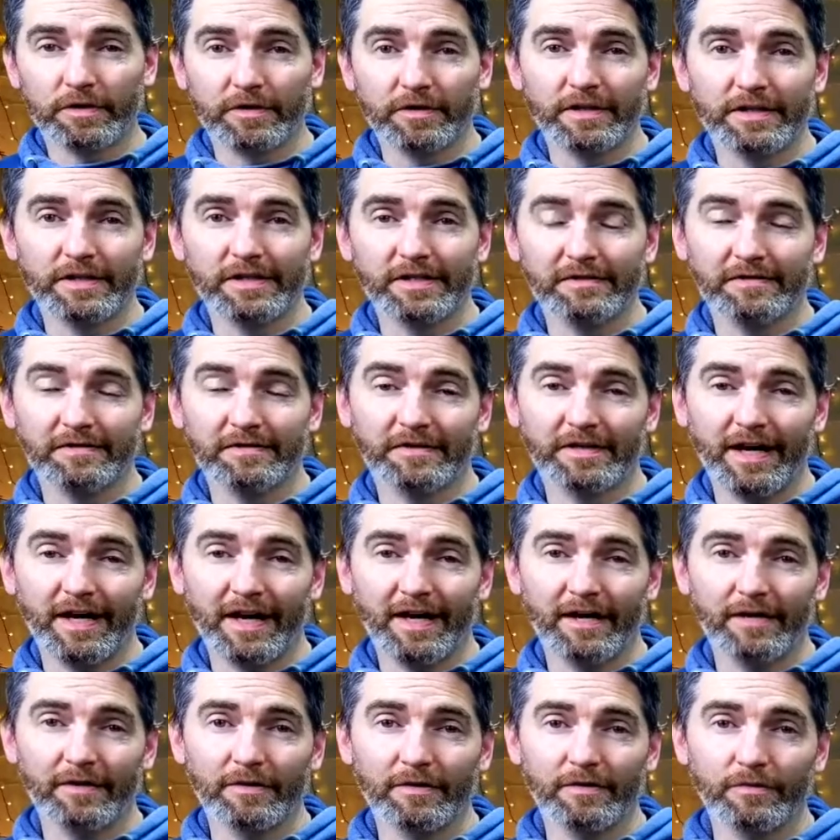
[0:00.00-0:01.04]
So this is
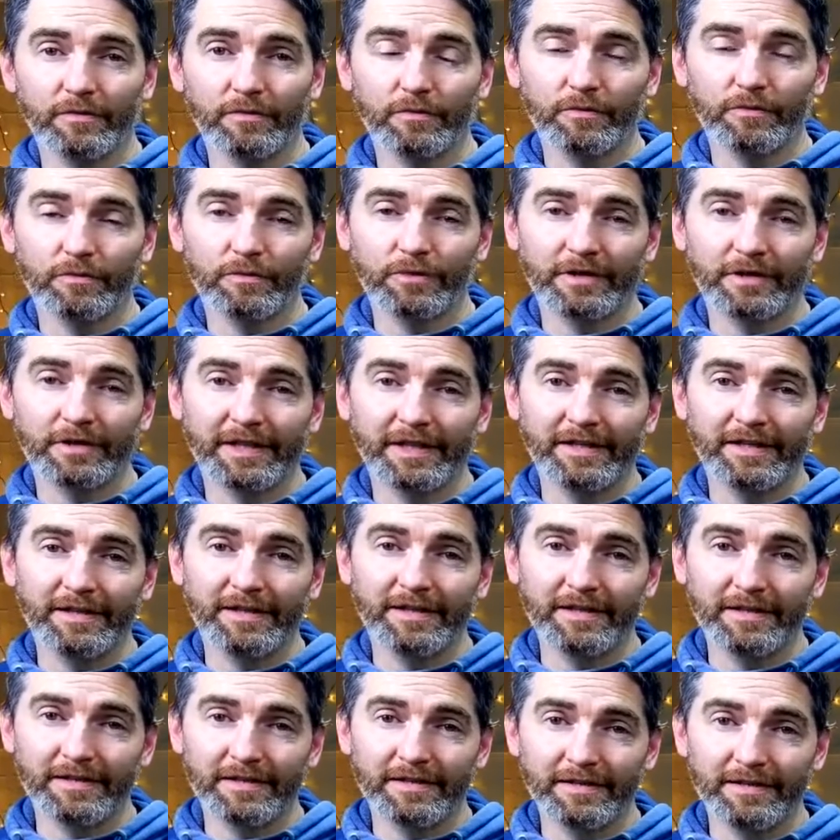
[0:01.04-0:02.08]
how
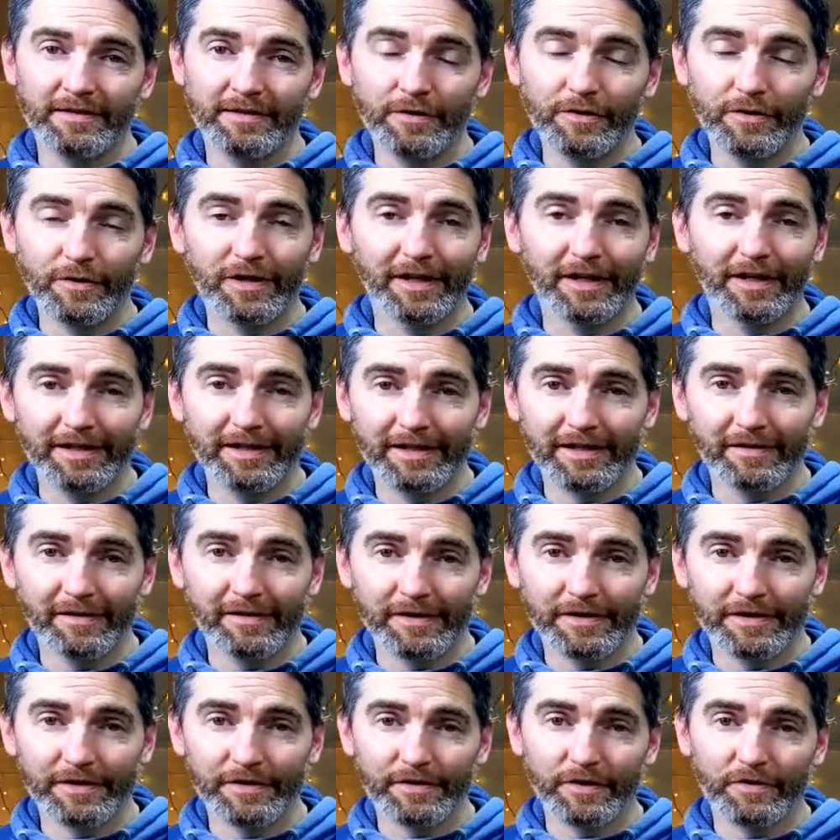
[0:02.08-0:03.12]
the ukulele
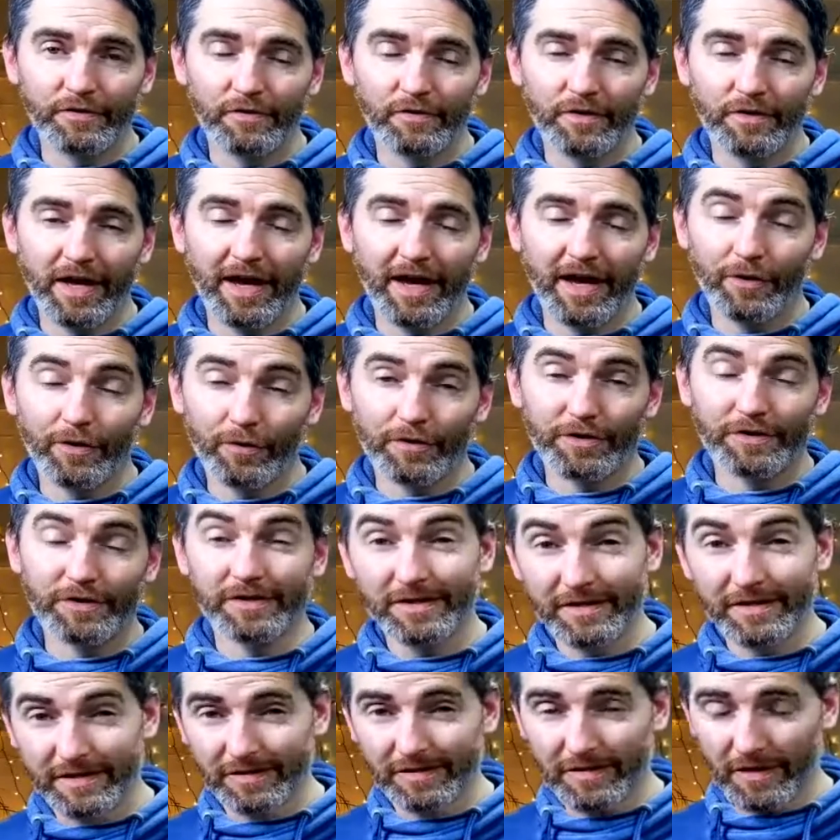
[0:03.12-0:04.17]
license course
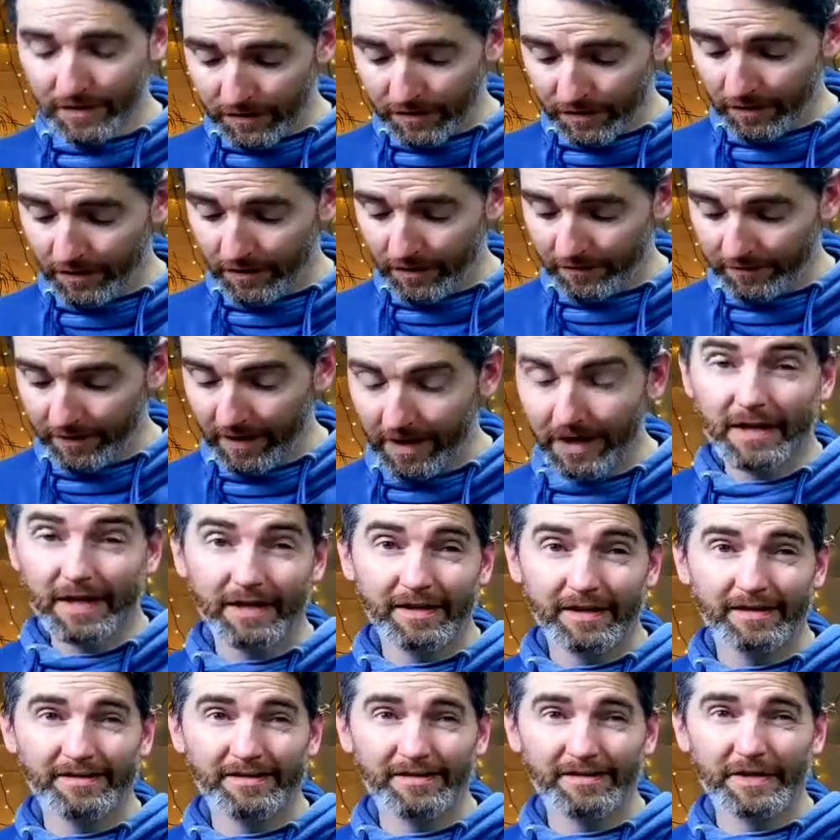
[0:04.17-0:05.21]
starts off.
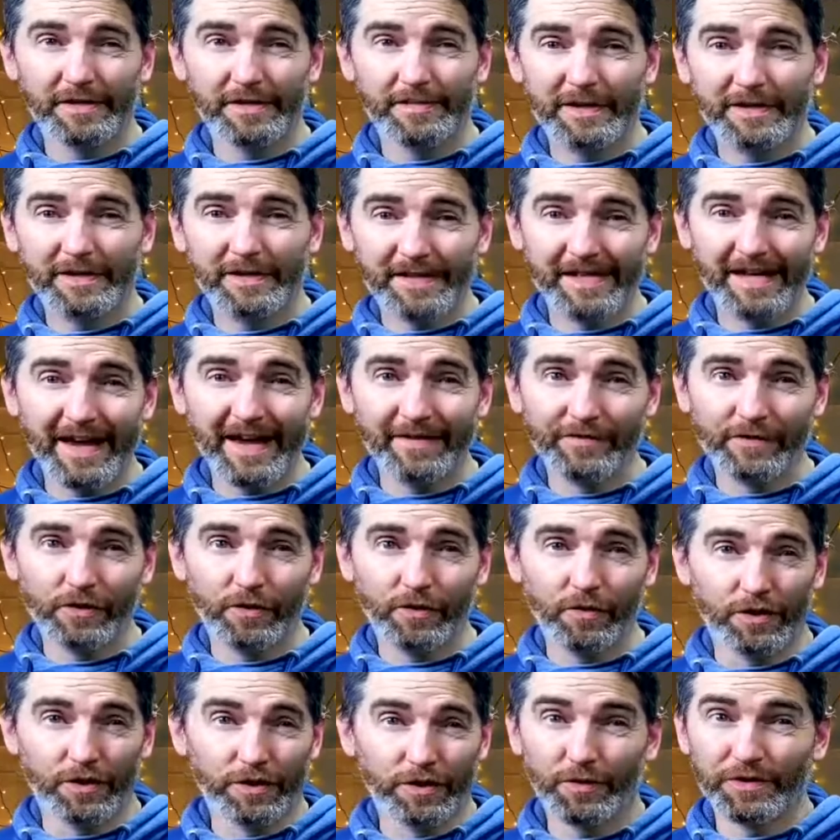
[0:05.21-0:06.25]
There's just about 7
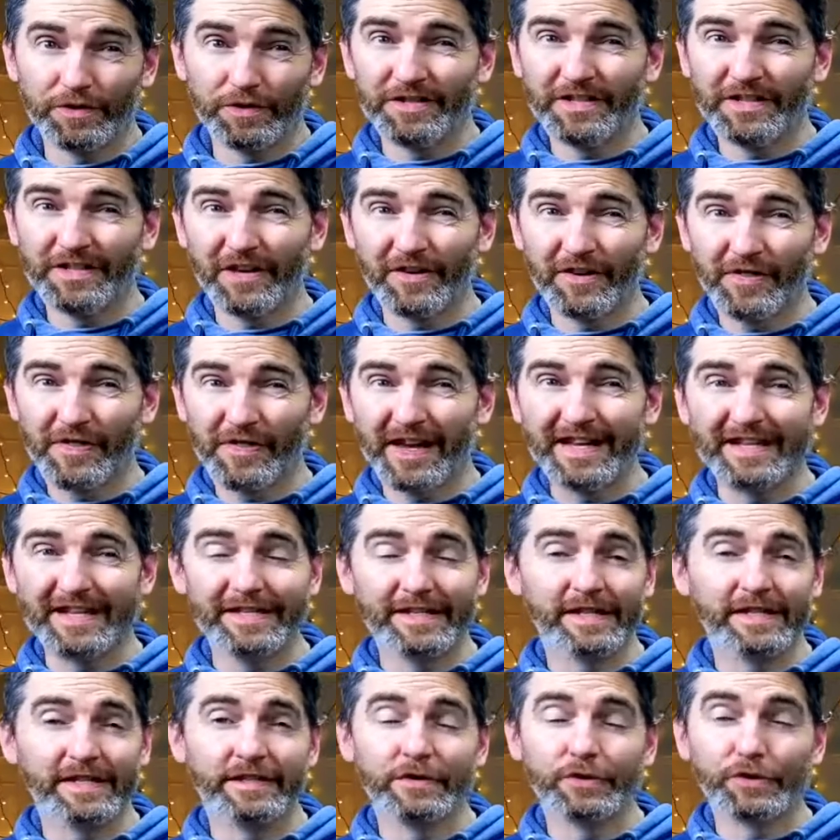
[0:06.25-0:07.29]
chords. Once you learn these,
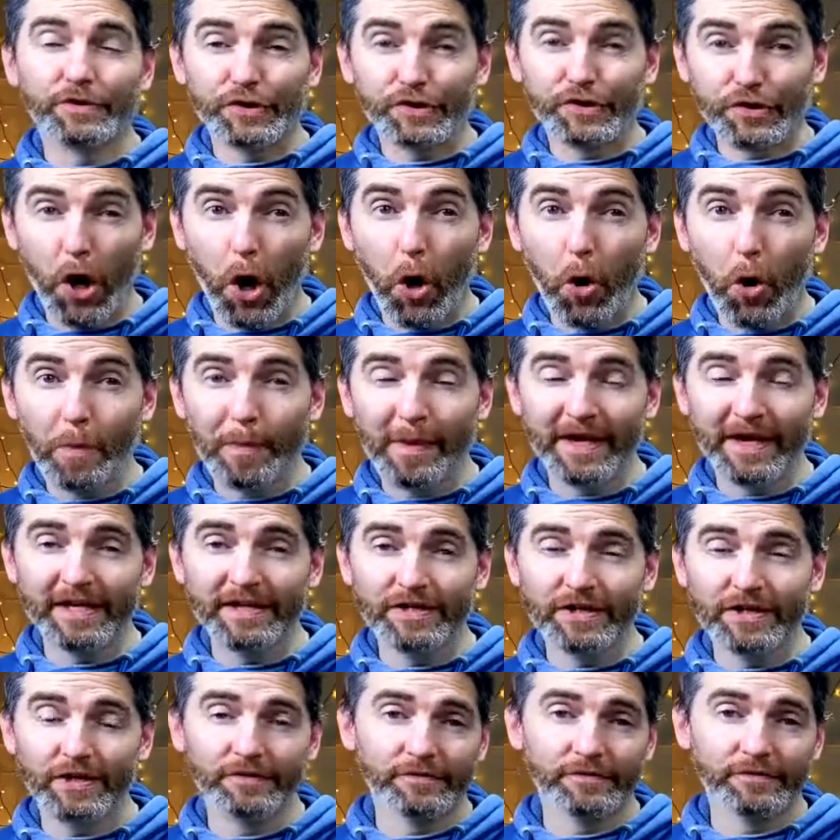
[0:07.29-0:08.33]
you can do so many
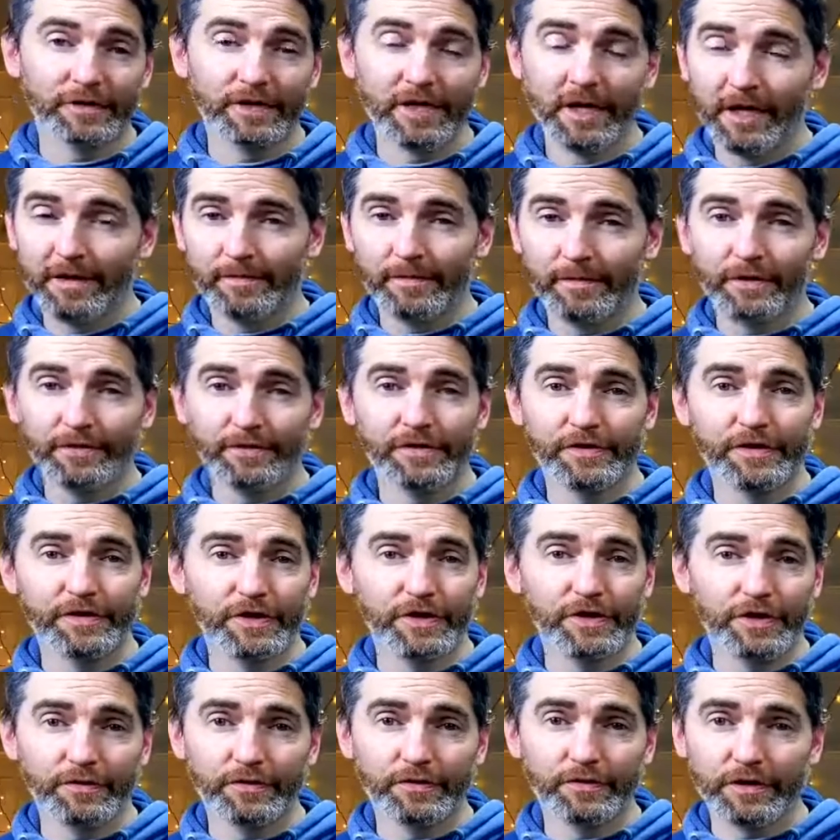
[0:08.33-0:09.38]
tunes. Most of the
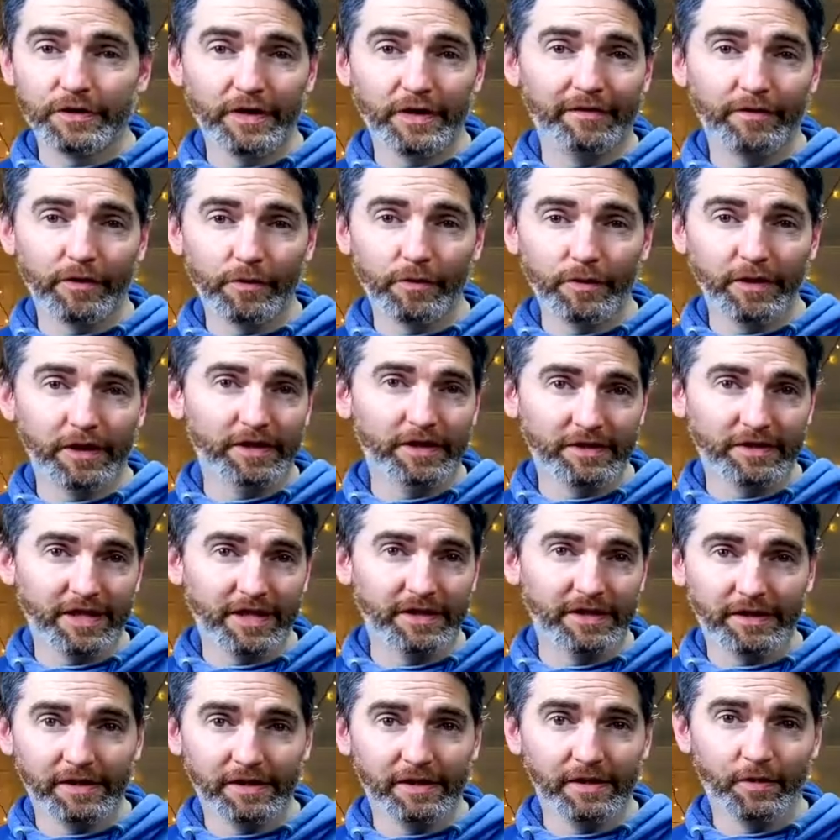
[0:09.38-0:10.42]
tunes we do every week just
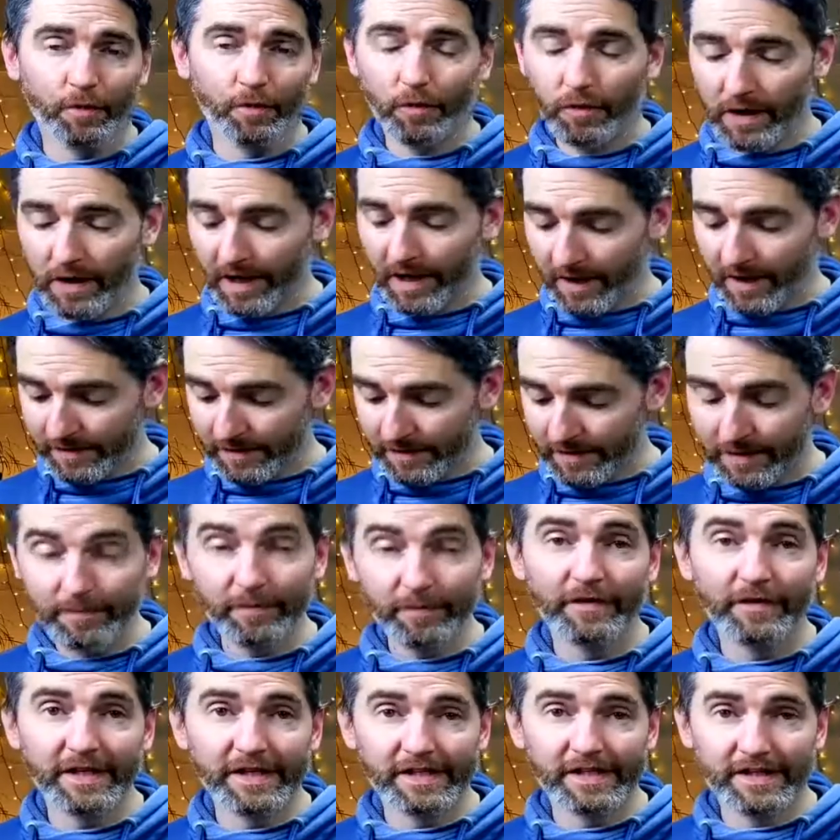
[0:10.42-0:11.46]
has like some
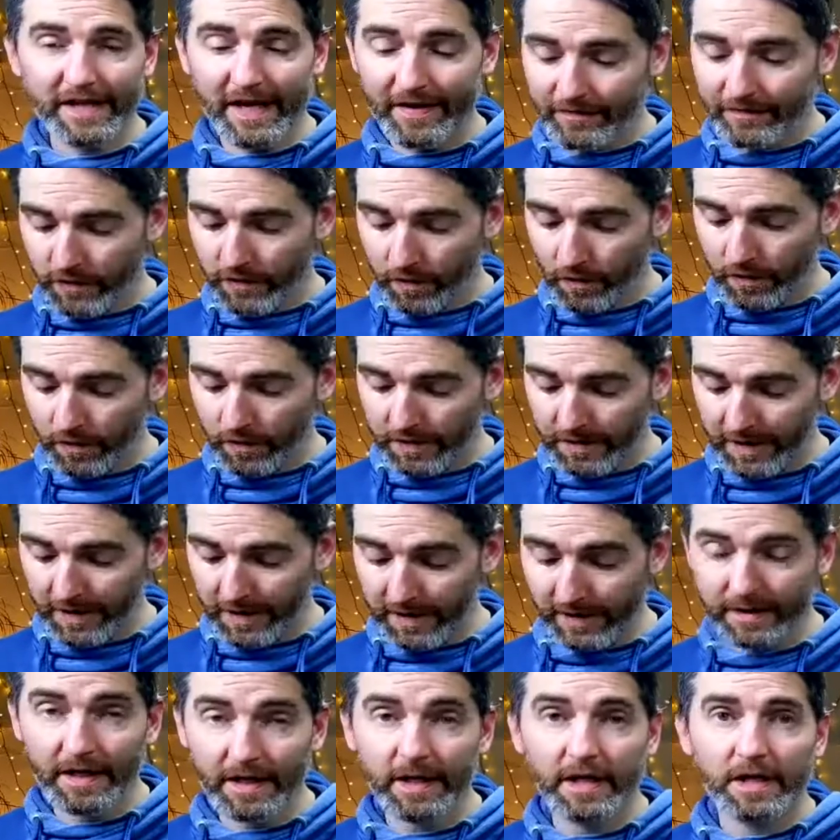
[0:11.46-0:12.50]
of these 7 chords in it.